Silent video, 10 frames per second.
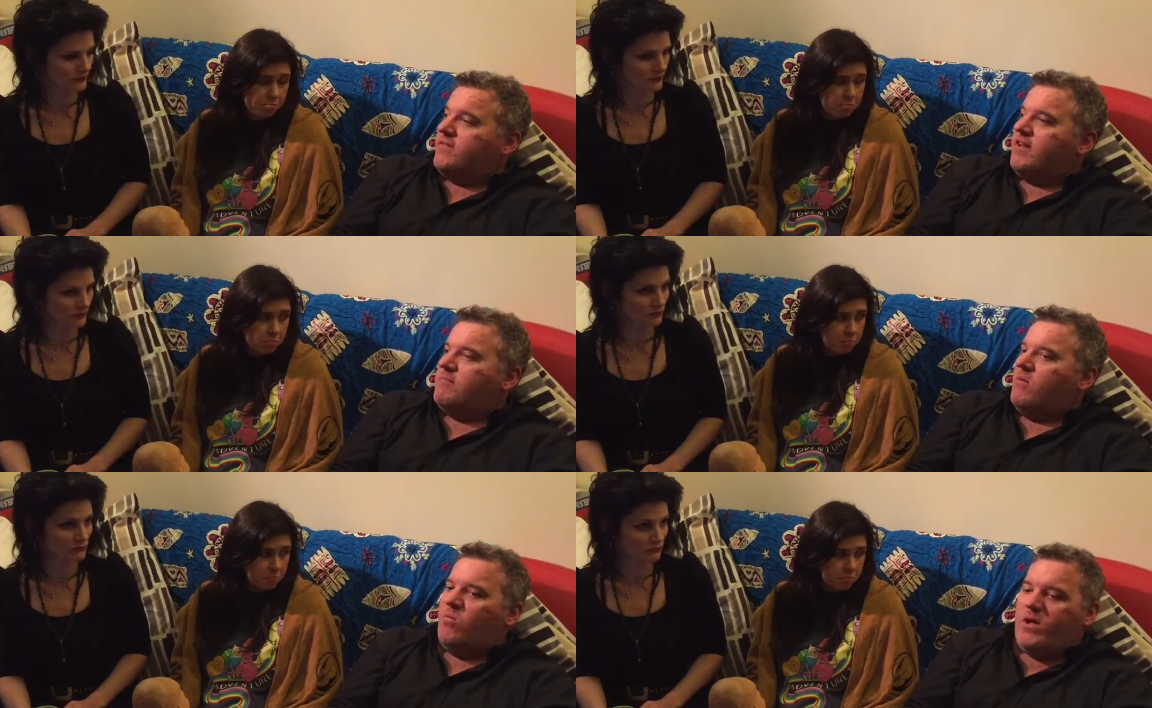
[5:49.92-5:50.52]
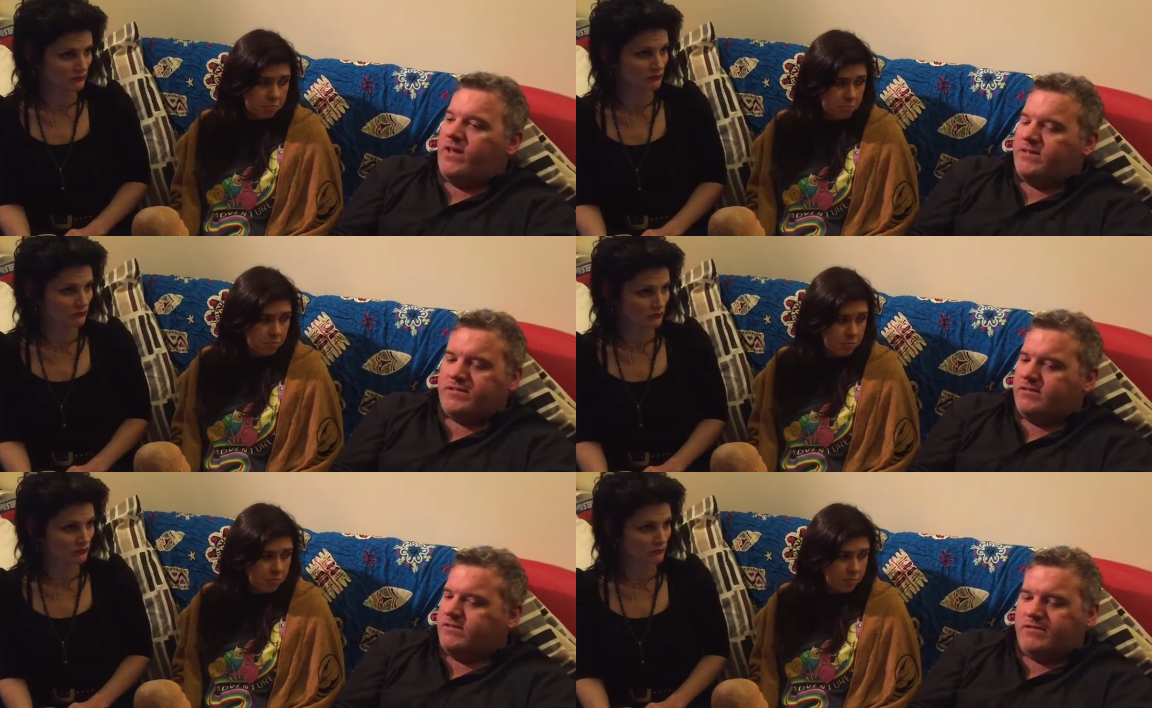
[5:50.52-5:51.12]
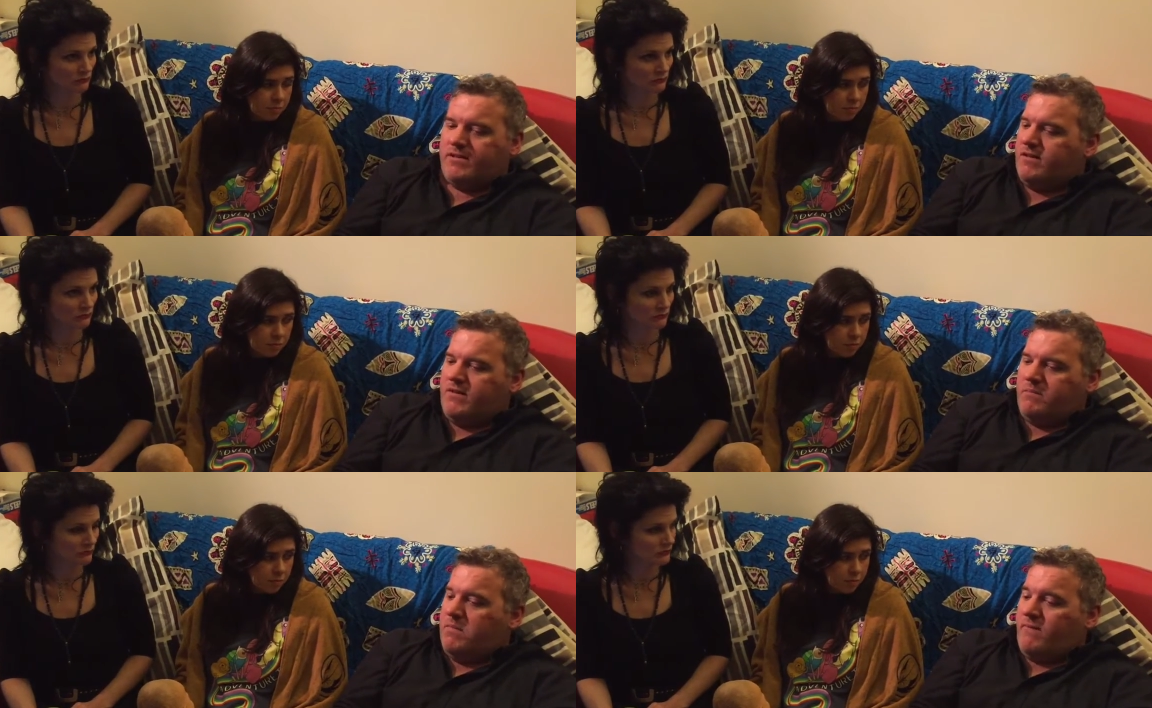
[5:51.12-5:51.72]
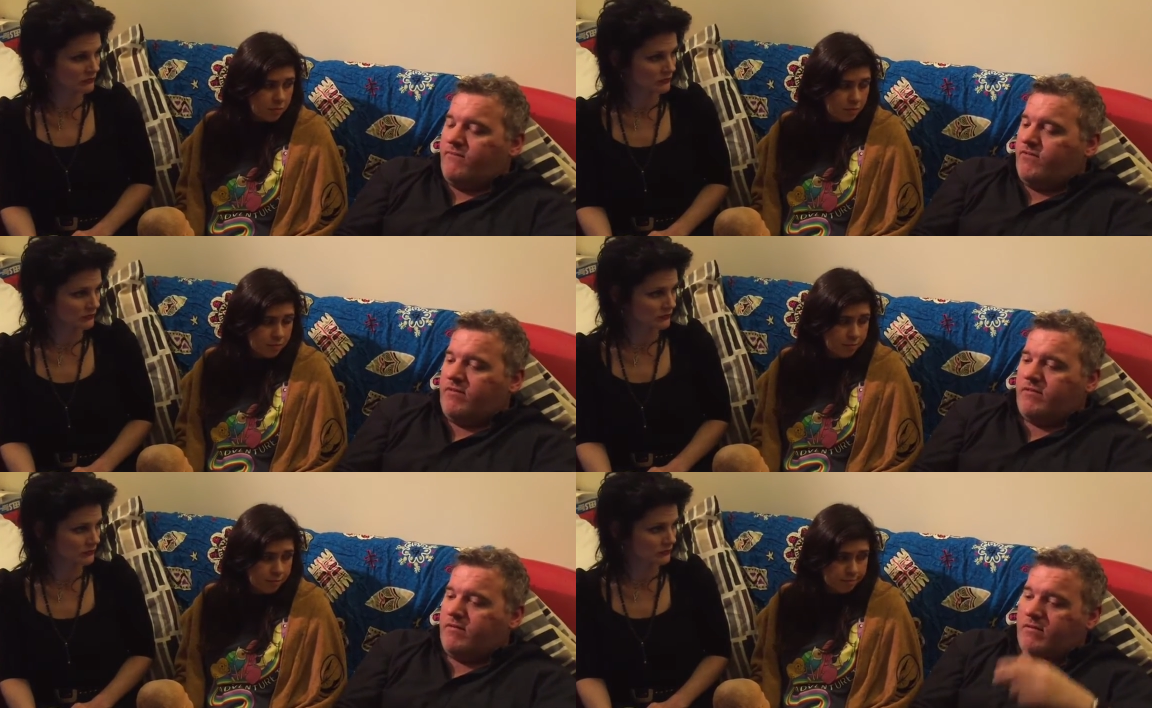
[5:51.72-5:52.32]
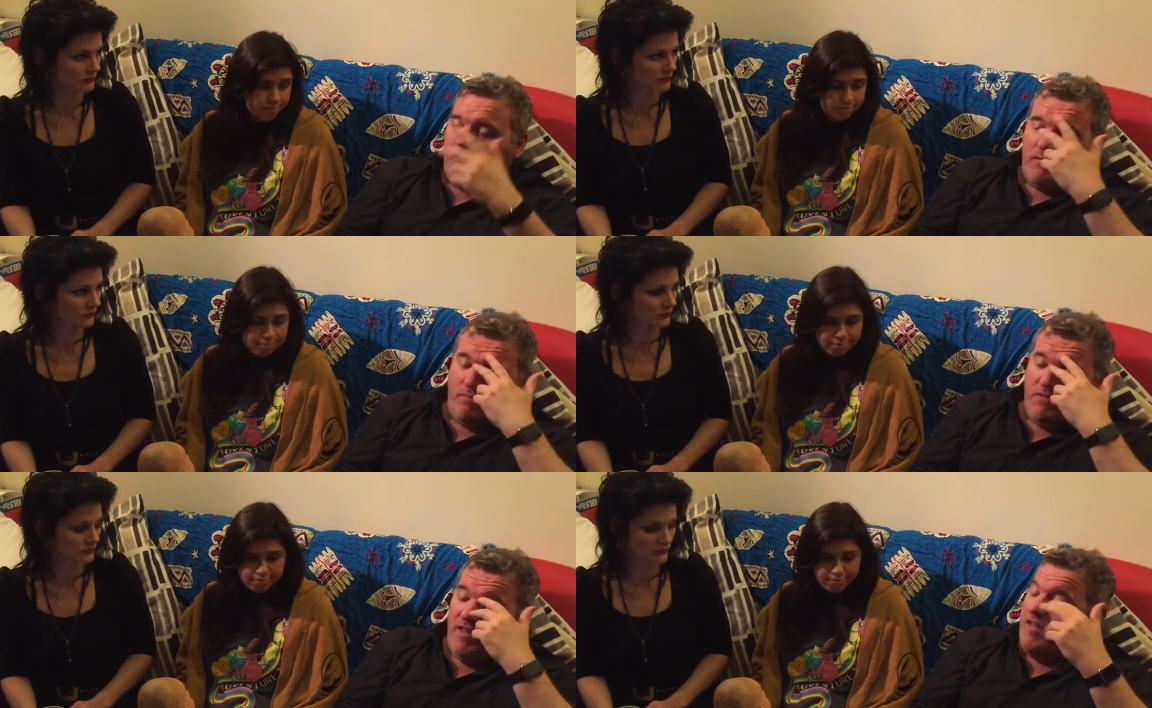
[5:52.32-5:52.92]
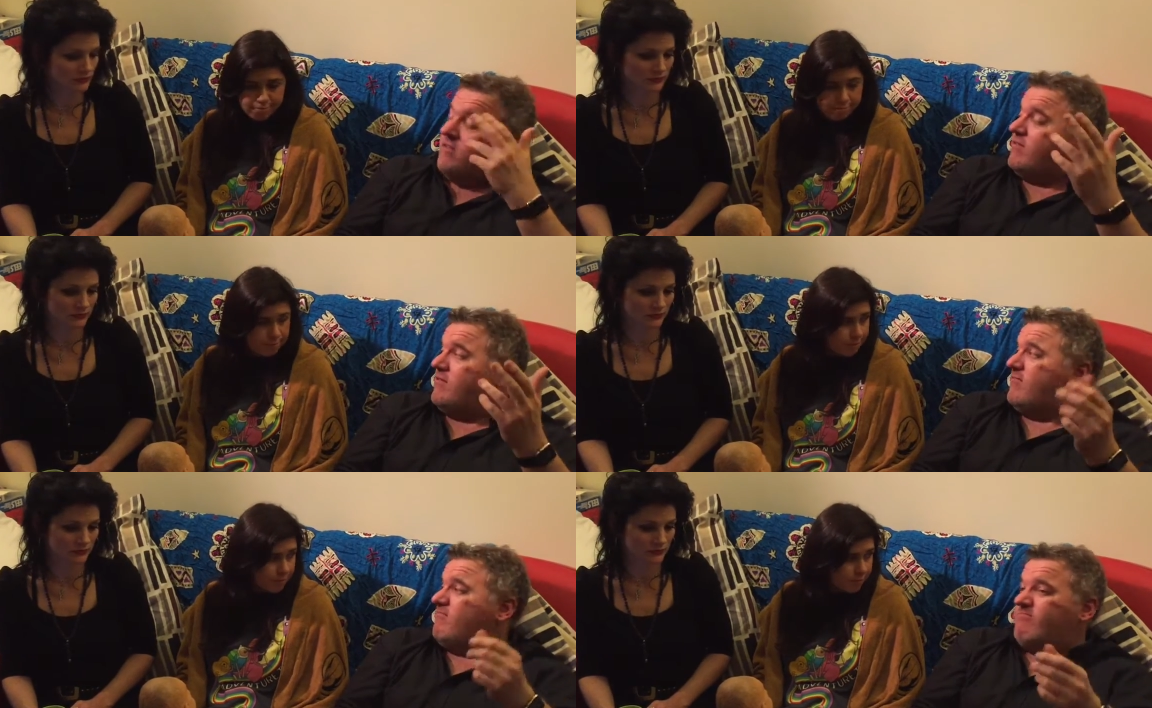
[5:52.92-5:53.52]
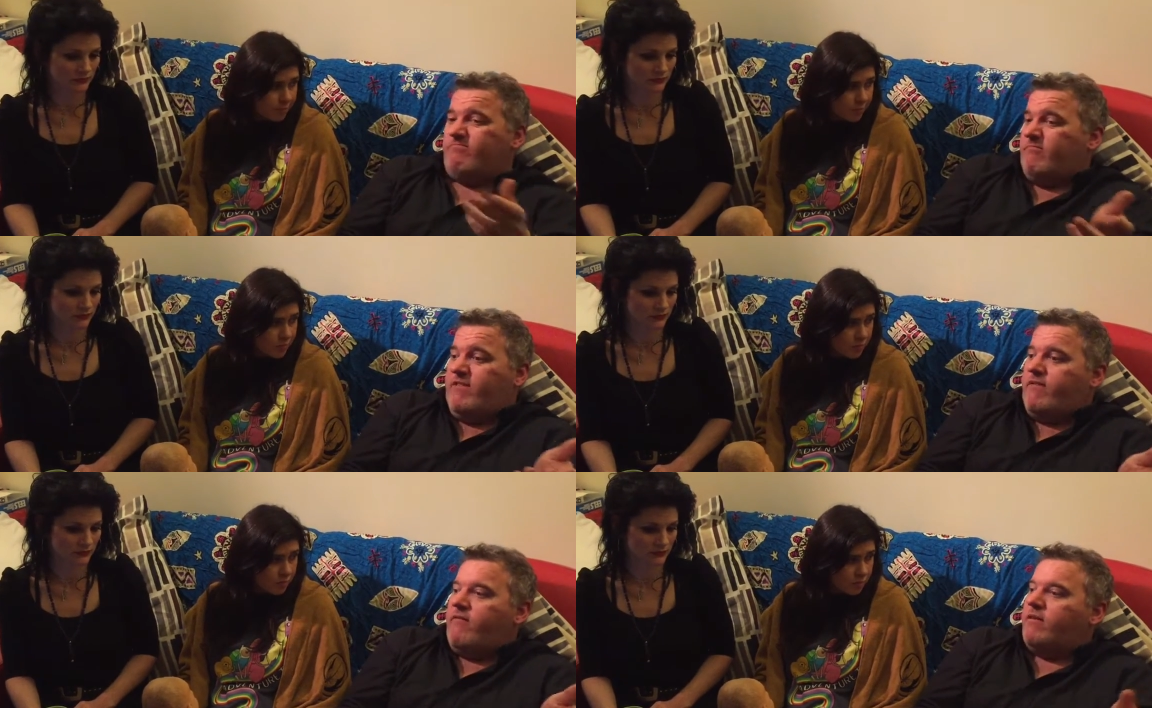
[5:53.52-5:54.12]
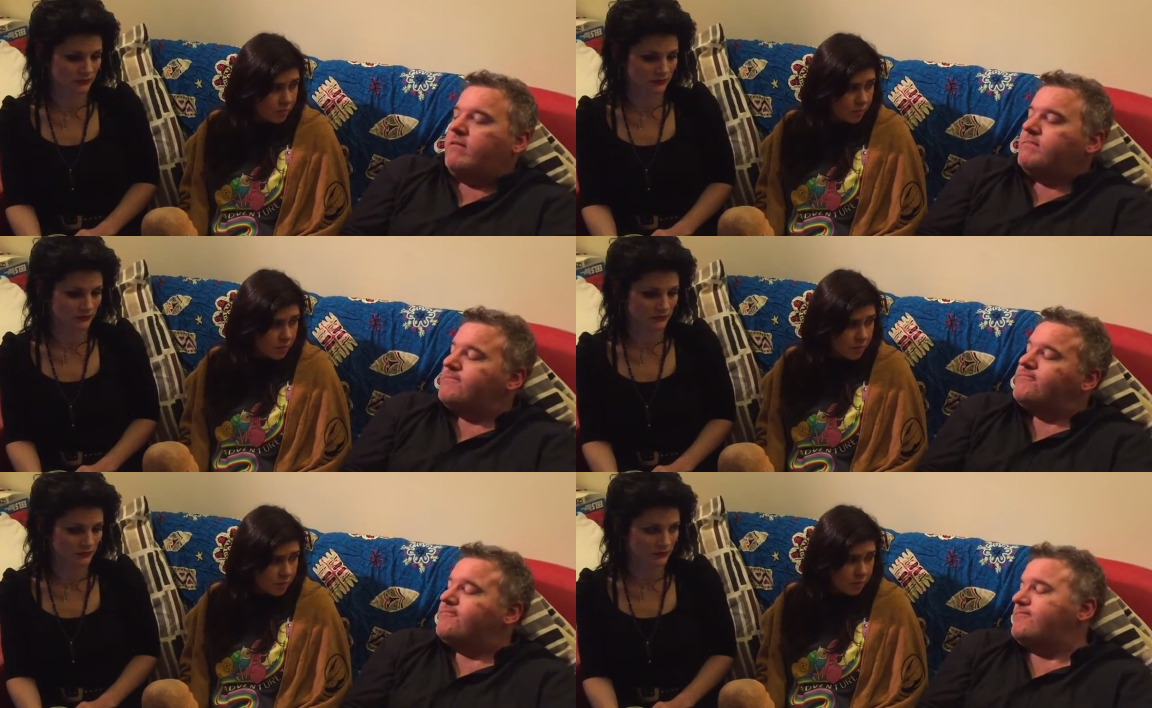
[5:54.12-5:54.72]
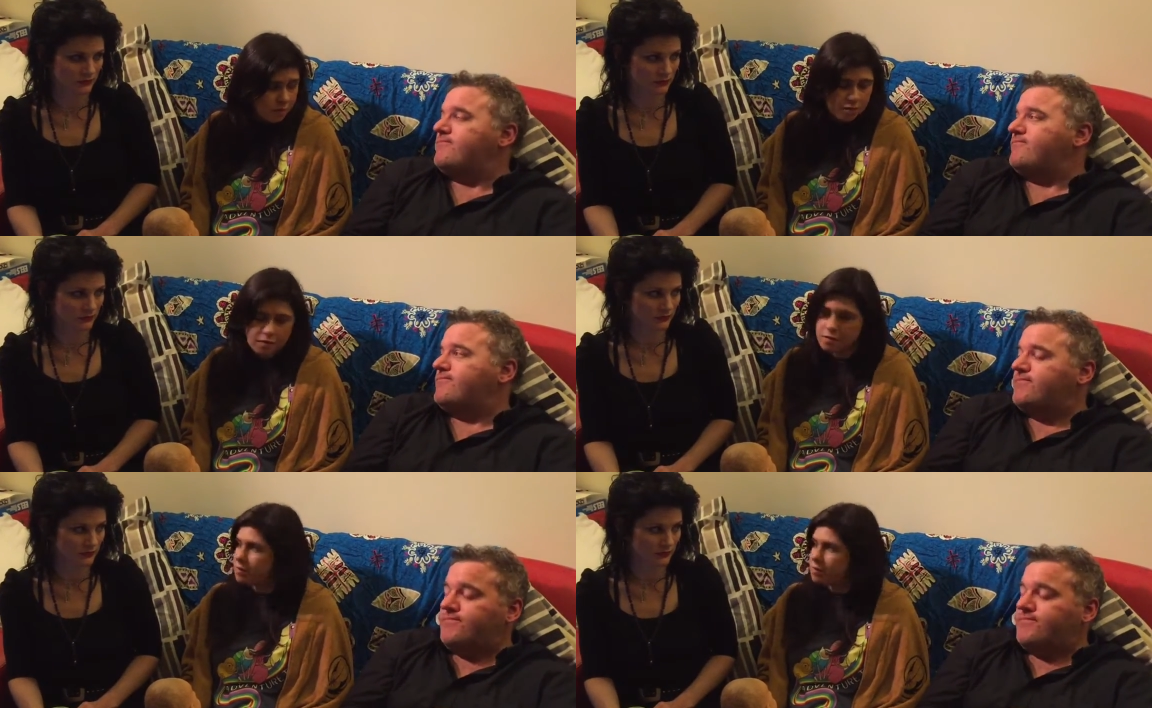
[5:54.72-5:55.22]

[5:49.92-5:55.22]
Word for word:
Speaker 1: It's going to be weeks, months, years, if ever. Oh.